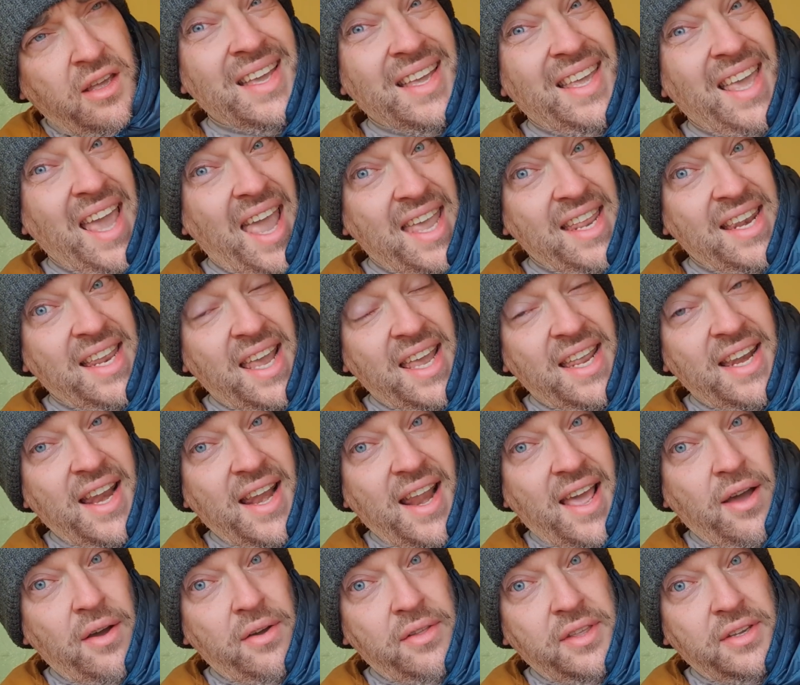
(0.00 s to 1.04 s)
Getting in and
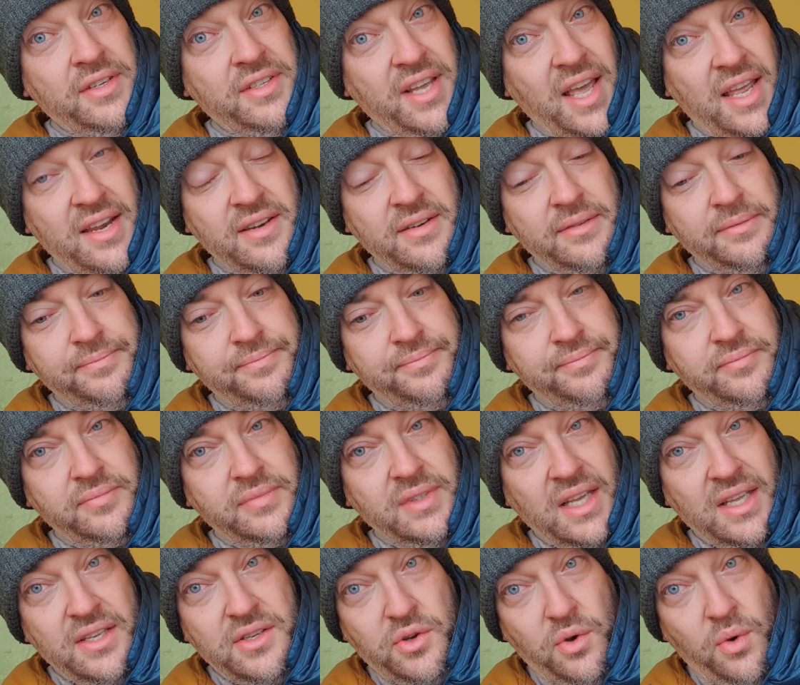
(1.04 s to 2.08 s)
out of the tent
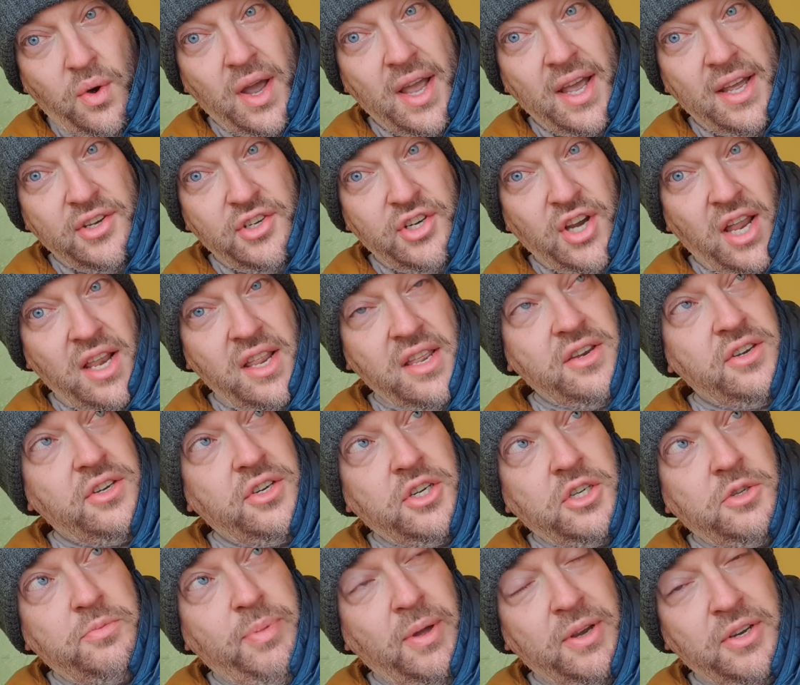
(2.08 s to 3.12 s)
is quite a challenge,
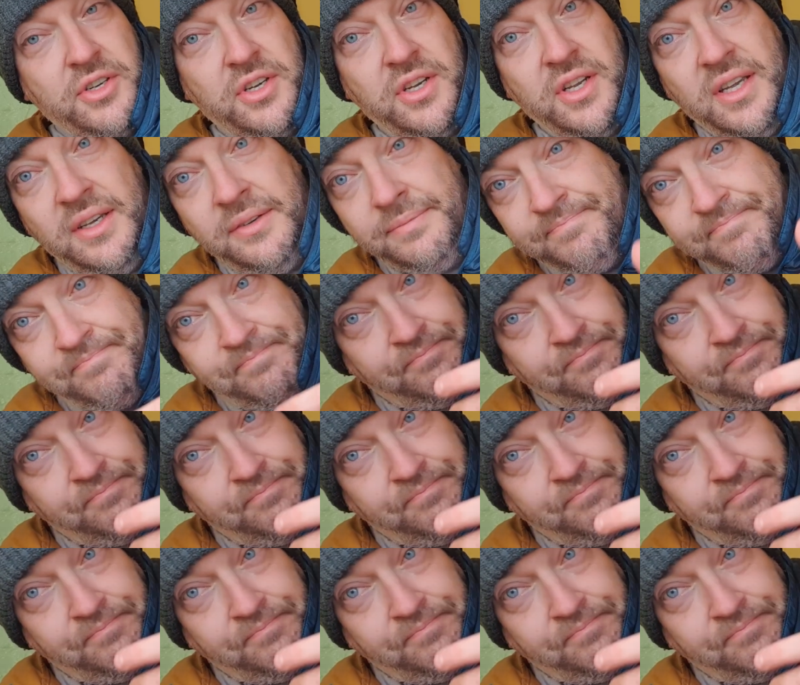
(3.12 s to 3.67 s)
especially